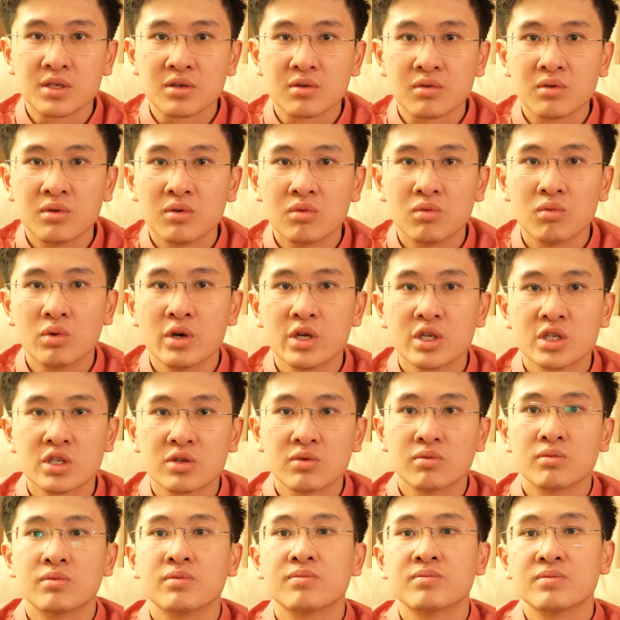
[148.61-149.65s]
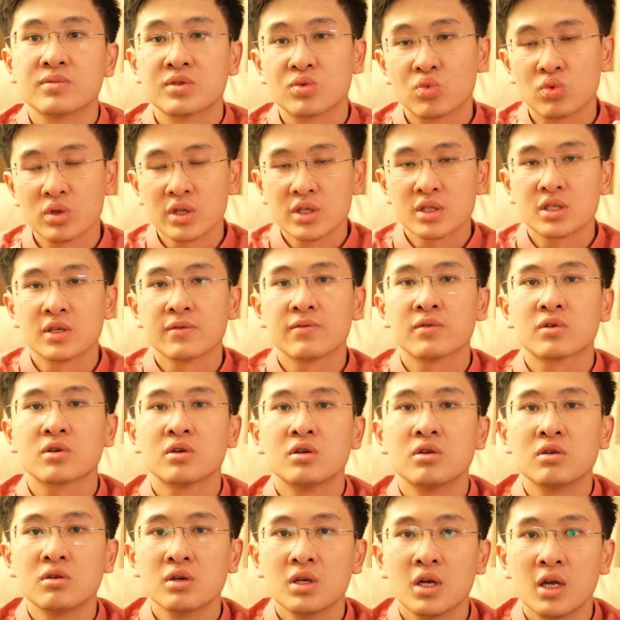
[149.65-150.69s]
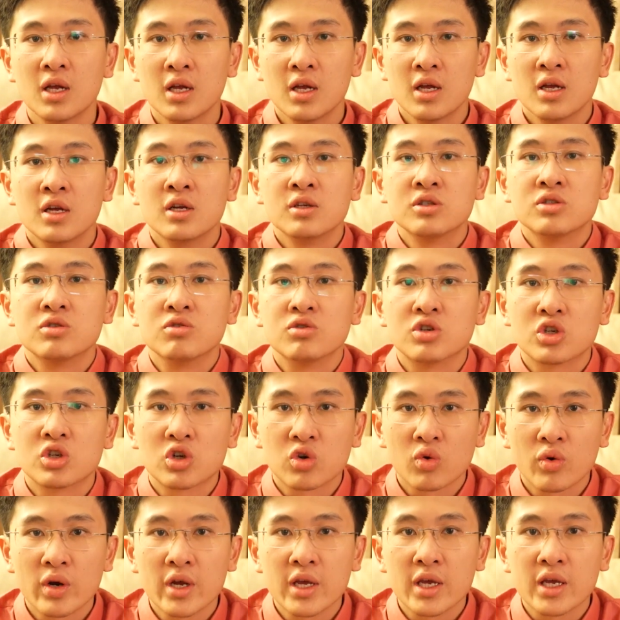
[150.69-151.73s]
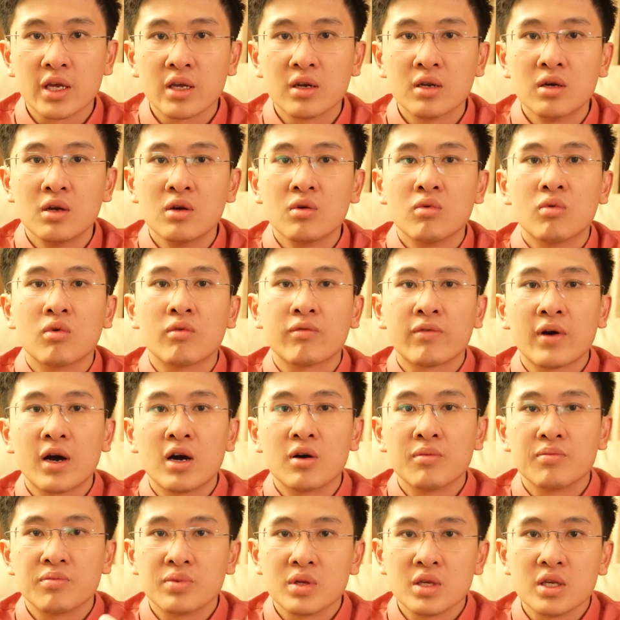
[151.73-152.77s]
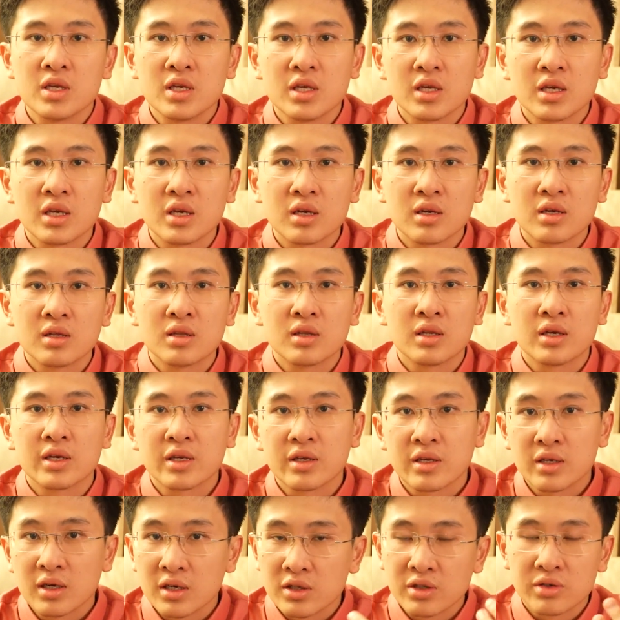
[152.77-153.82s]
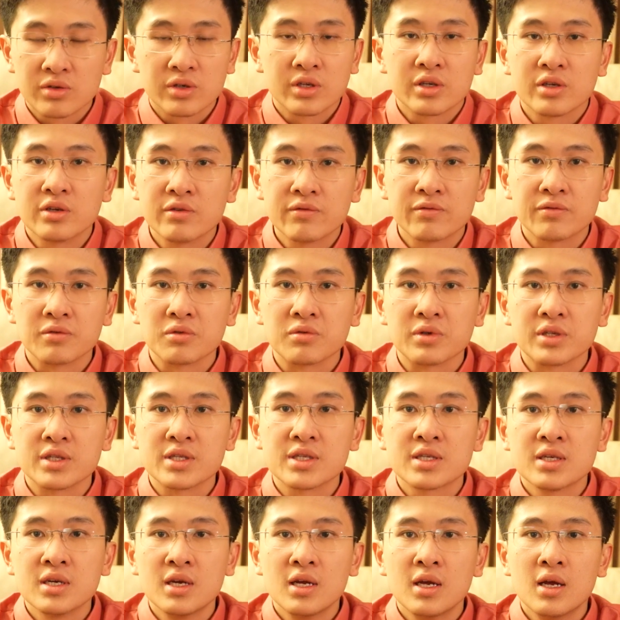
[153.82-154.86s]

zone, which it's really difficult to train without being like under the influence.